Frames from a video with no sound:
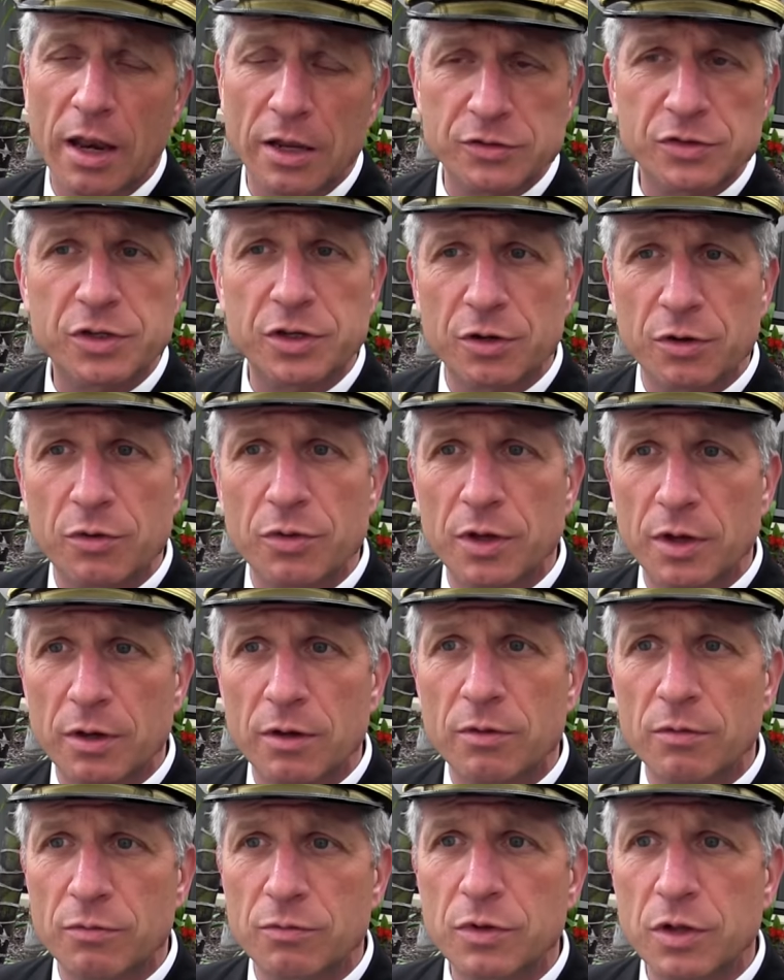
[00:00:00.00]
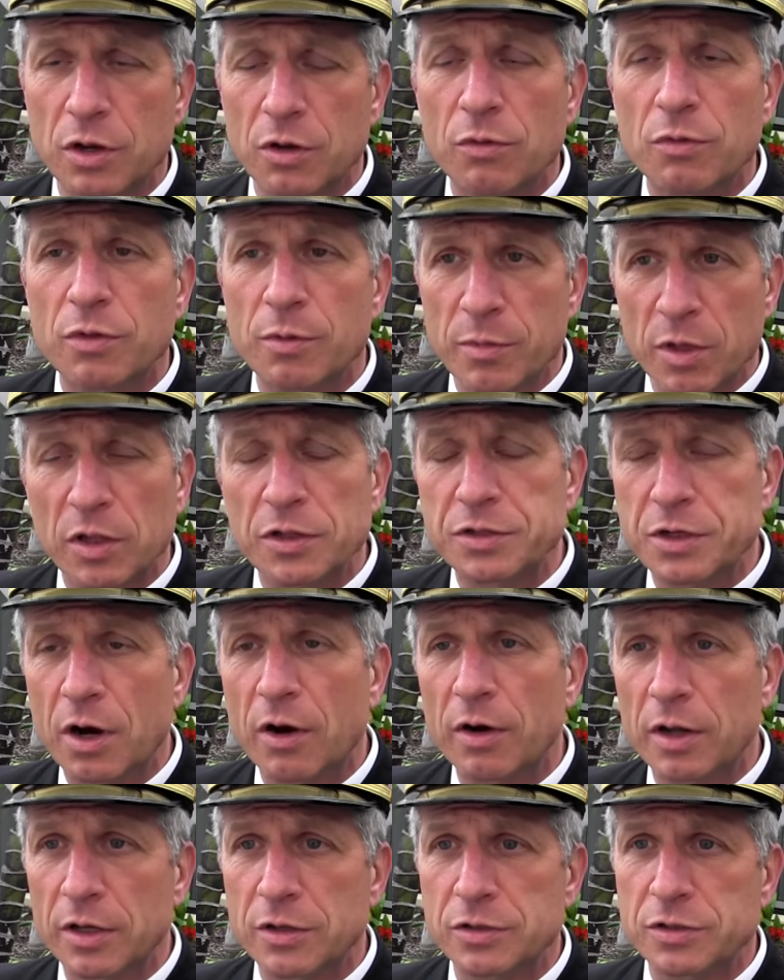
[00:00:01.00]
And so the
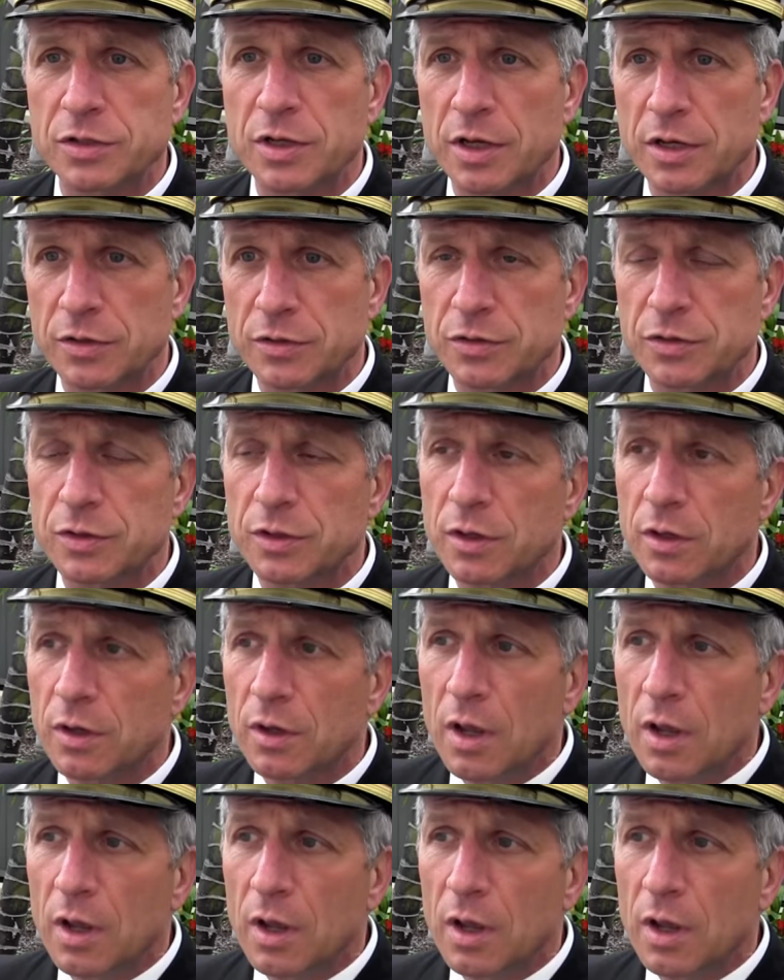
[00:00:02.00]
military is